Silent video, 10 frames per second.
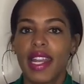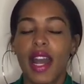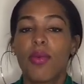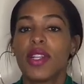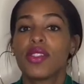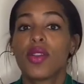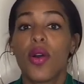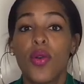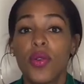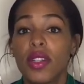I went
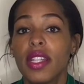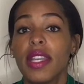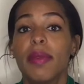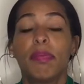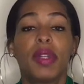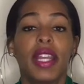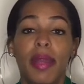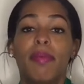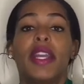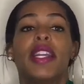totally
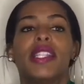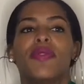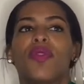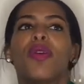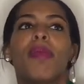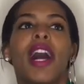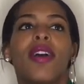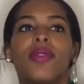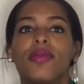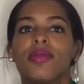plant-based for
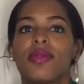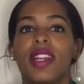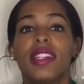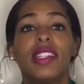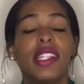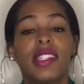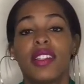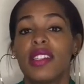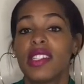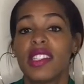about at least a
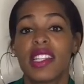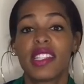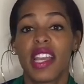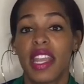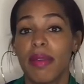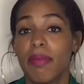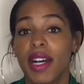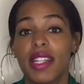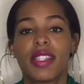good 6 to 8 months.